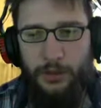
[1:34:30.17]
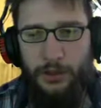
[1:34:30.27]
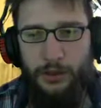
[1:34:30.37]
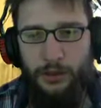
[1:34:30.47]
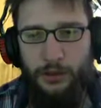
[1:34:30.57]

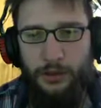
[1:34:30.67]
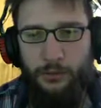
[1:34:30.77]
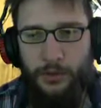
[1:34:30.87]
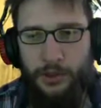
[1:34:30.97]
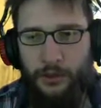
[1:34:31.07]
but
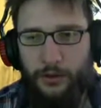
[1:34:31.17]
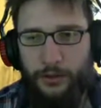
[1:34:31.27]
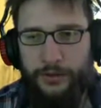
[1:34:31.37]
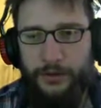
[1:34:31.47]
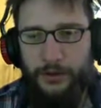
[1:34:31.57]
I'm not
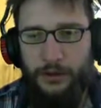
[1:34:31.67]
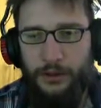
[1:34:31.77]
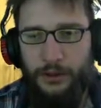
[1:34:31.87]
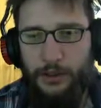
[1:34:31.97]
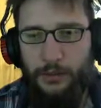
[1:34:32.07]
interested
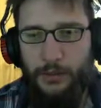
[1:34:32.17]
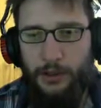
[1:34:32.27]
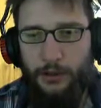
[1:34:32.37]
in alchemy.